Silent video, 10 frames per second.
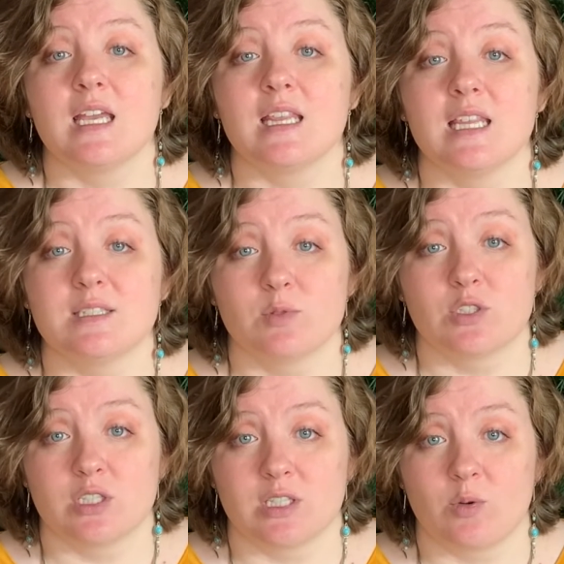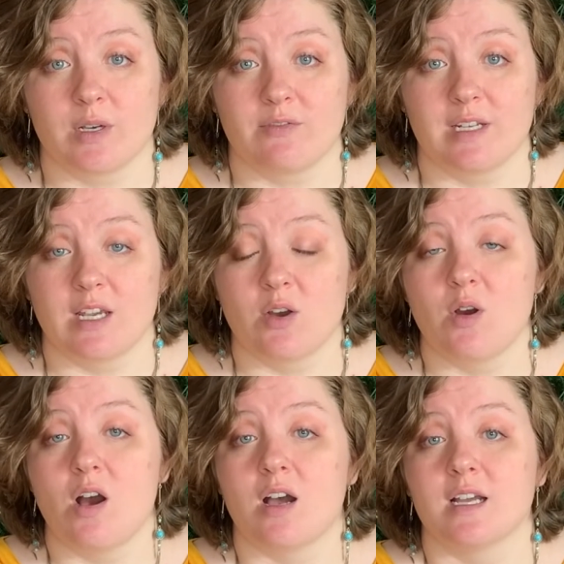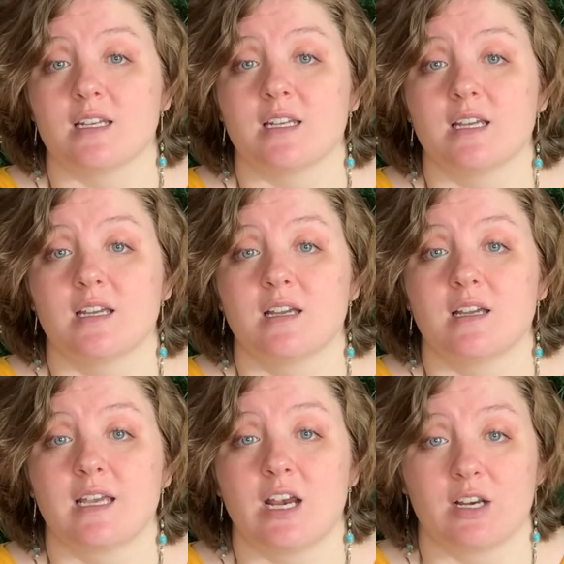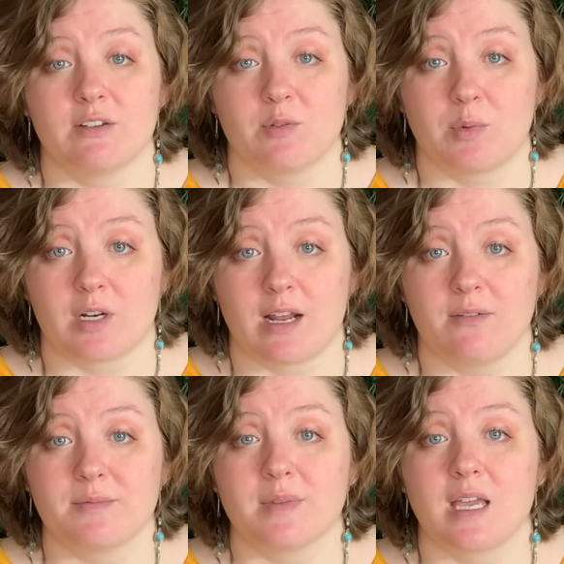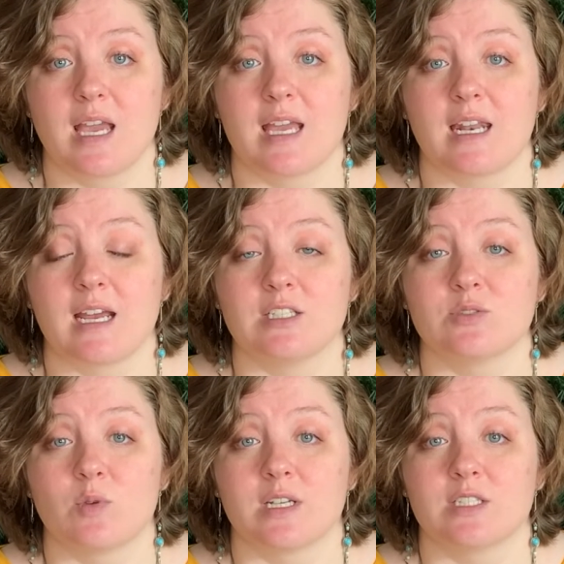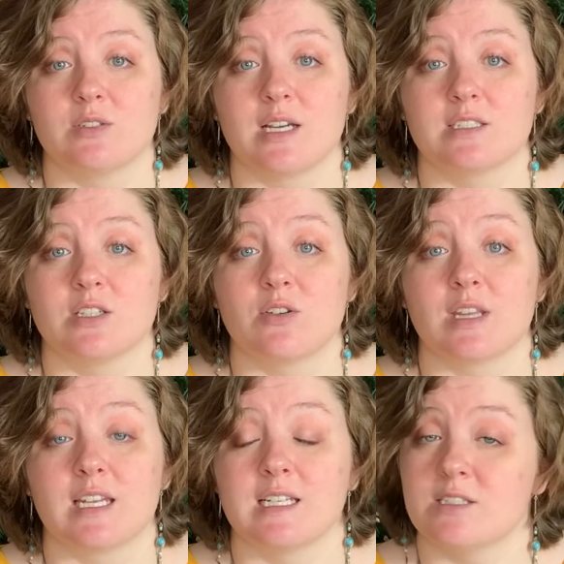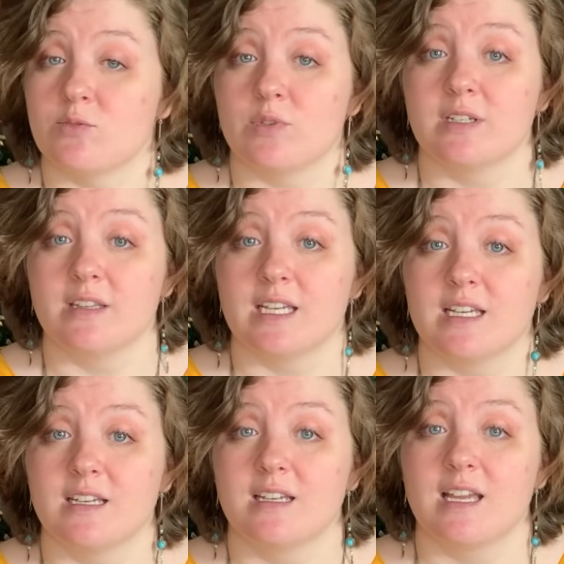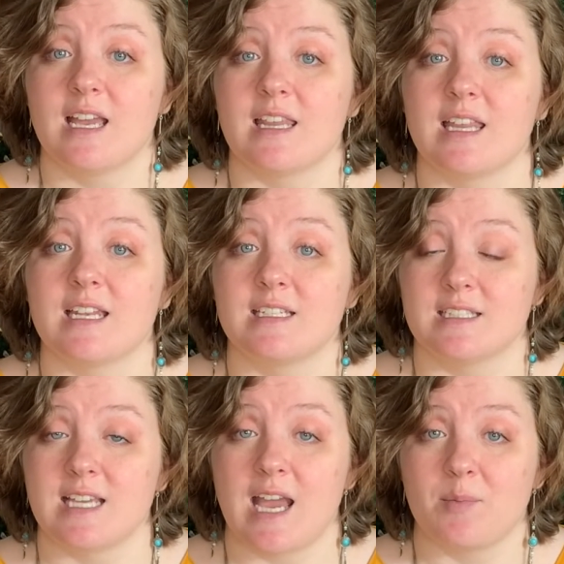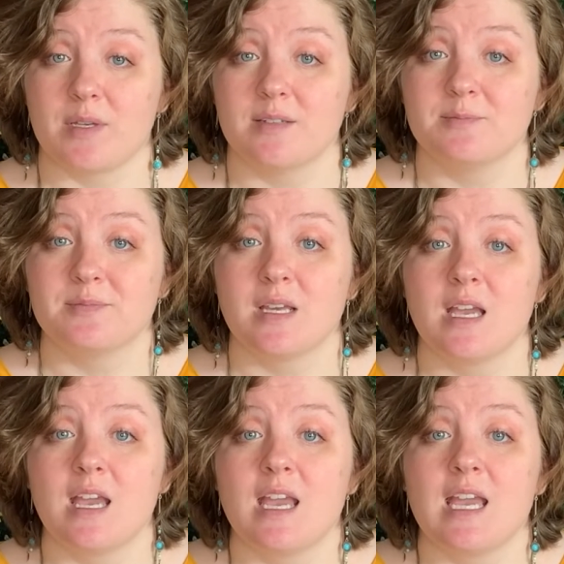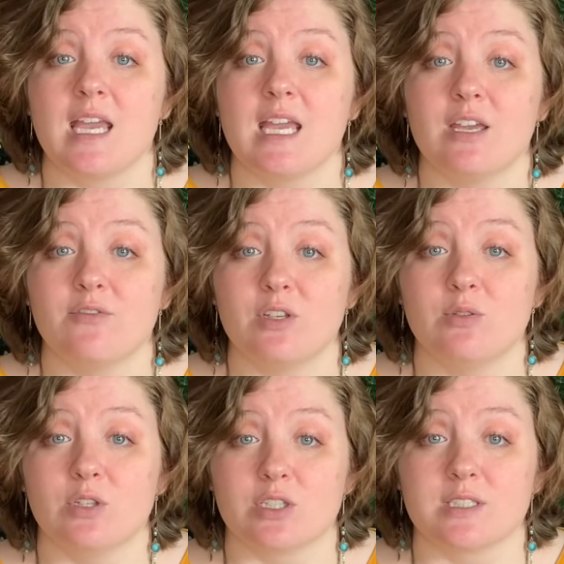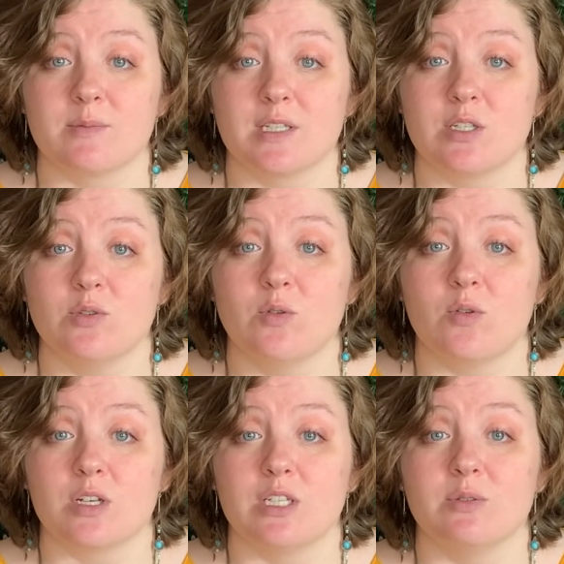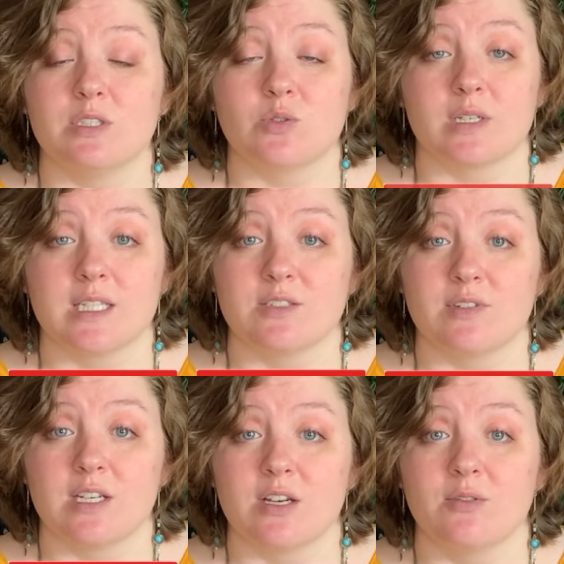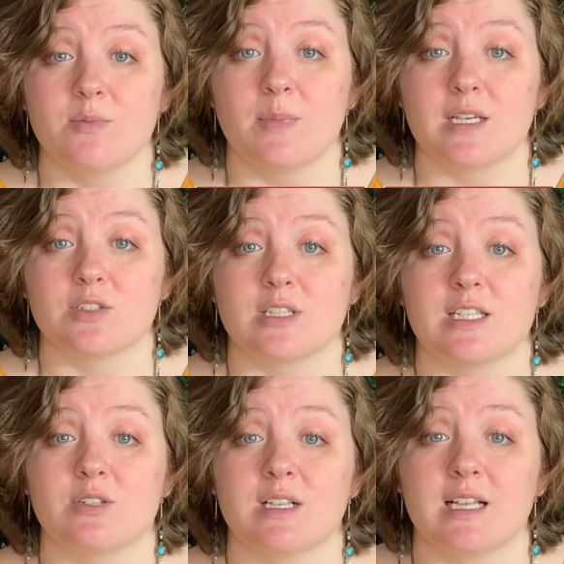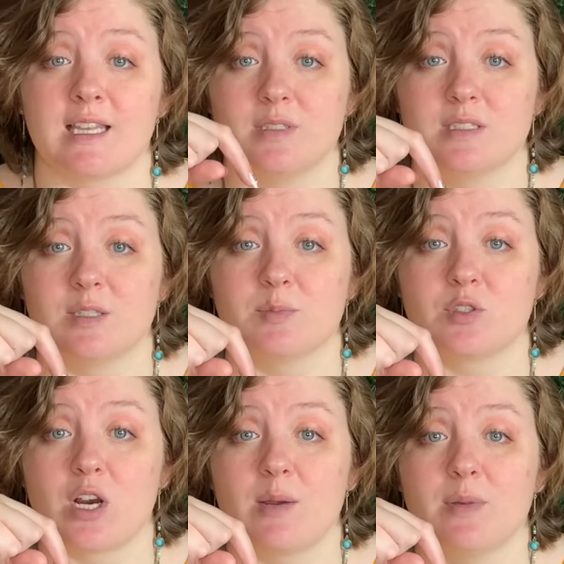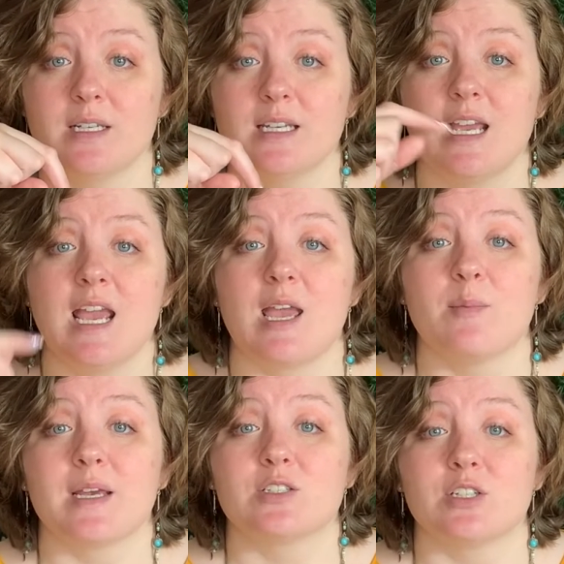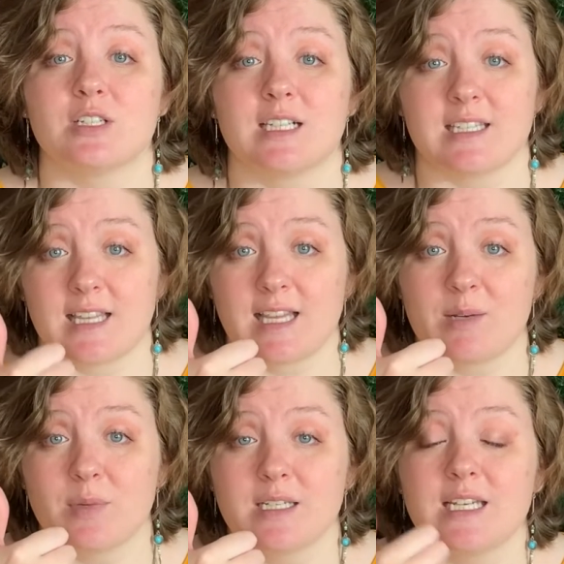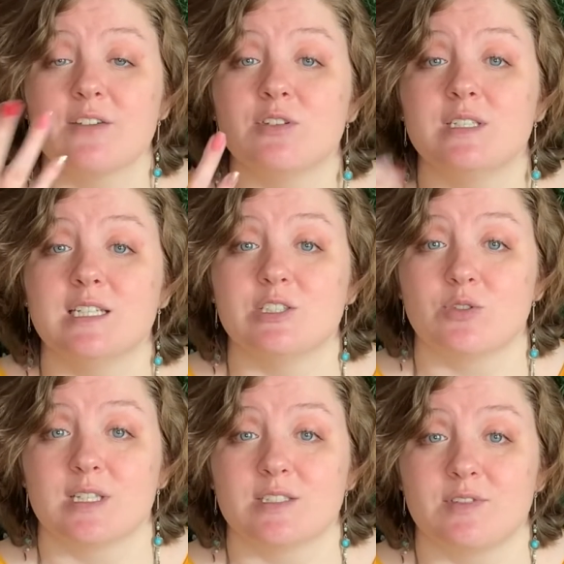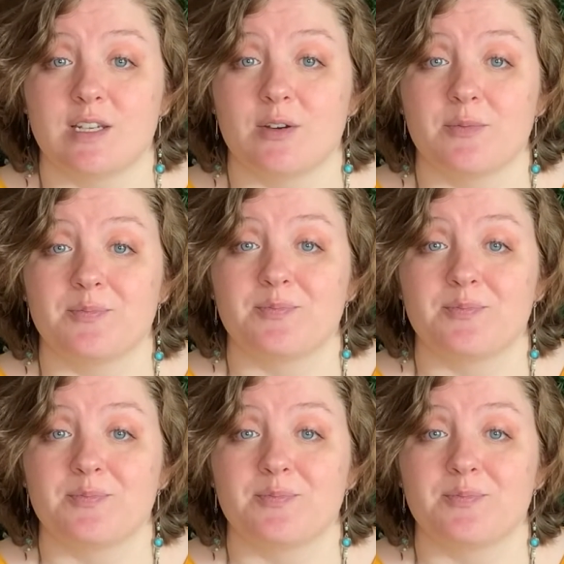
This was just a quick video on caregiver burnout, and I just wanted you guys to know that it is a real thing and that it does happen. If you learned something new or you enjoyed this video, make sure that you click that subscribe button and make sure you click that like button if you did enjoy this video.